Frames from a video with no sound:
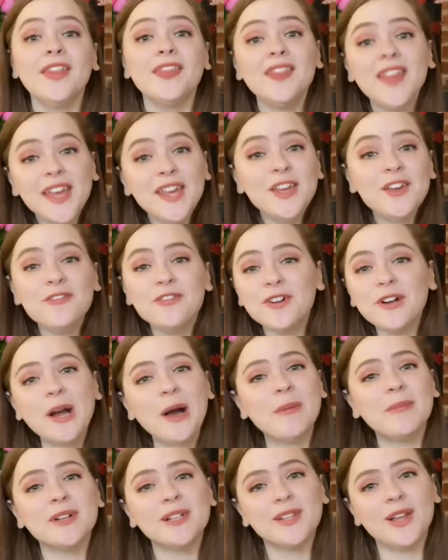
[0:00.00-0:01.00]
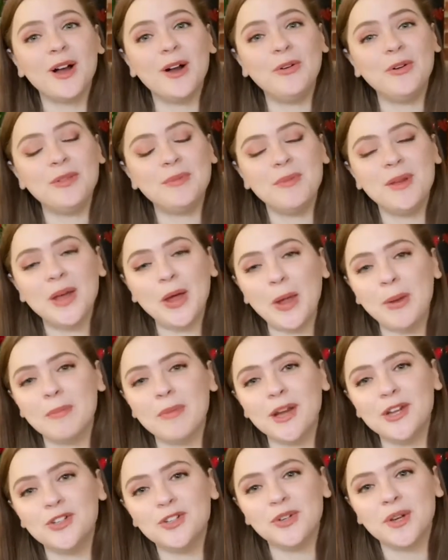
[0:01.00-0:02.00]
Thank you for coming along with me on
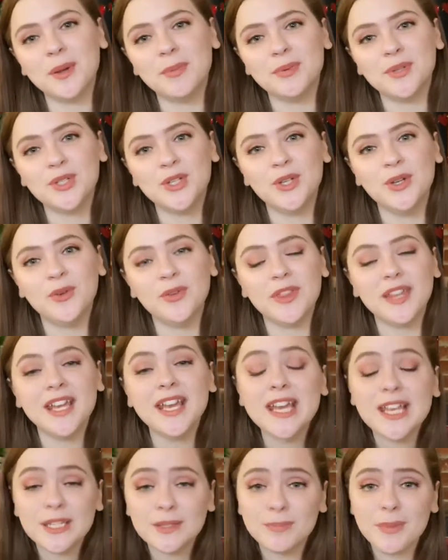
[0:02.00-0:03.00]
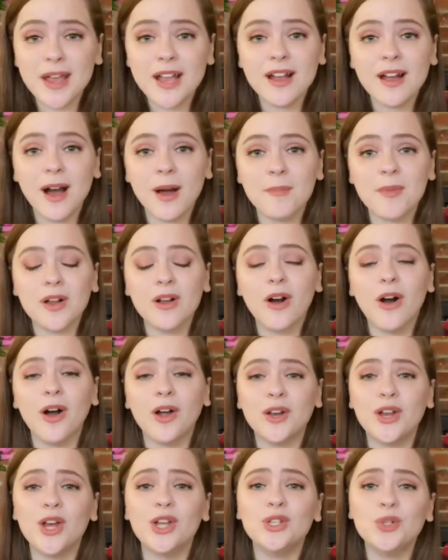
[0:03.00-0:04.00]
my trip to the East Bay Comic
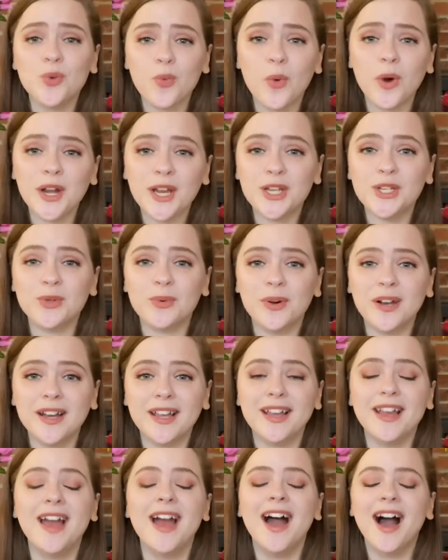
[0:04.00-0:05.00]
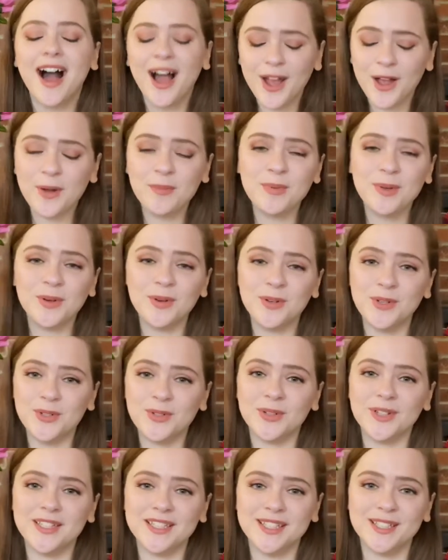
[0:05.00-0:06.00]
Con 2020. I hope you
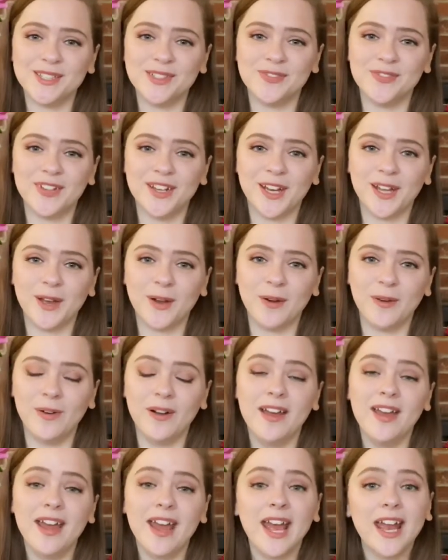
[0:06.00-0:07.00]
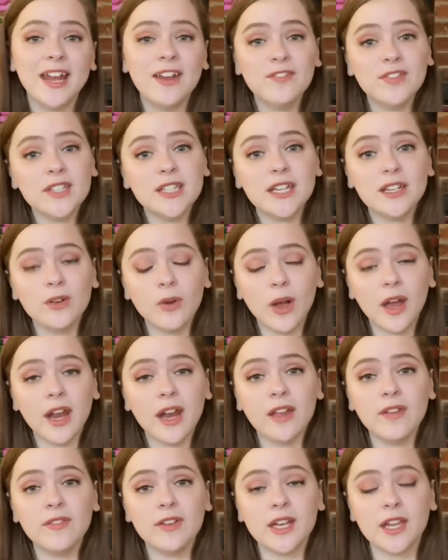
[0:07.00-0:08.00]
enjoyed this video. And if you did, go ahead
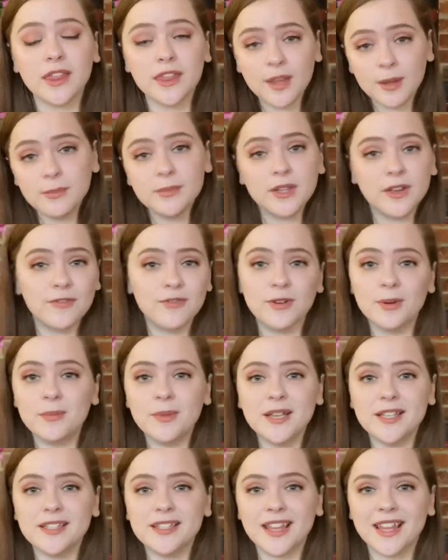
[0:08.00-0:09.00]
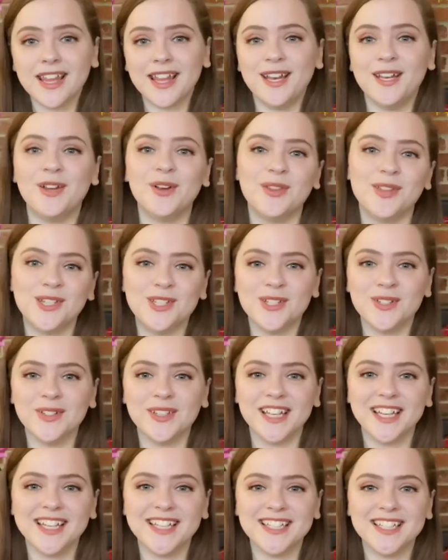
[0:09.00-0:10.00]
and give it a thumbs up for me so that I know that you
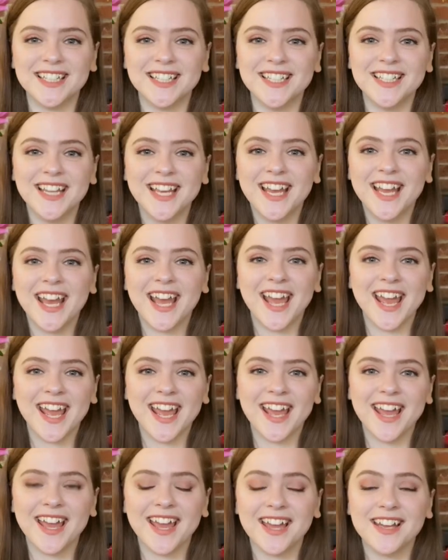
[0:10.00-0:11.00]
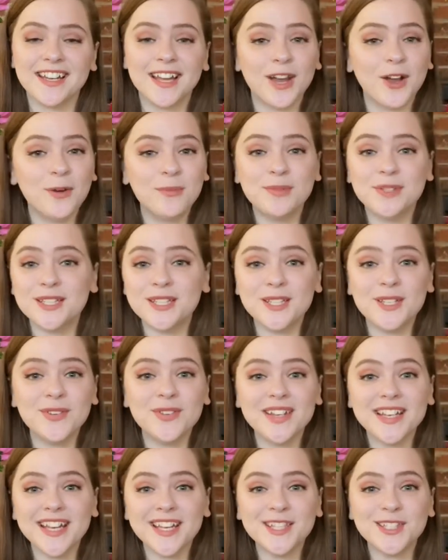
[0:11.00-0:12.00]
liked it. And I hope to see you
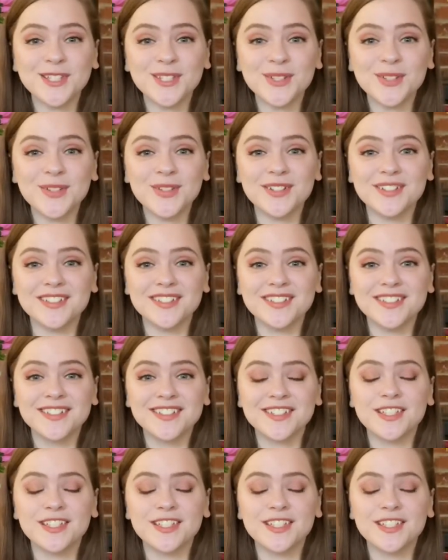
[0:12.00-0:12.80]
again soon.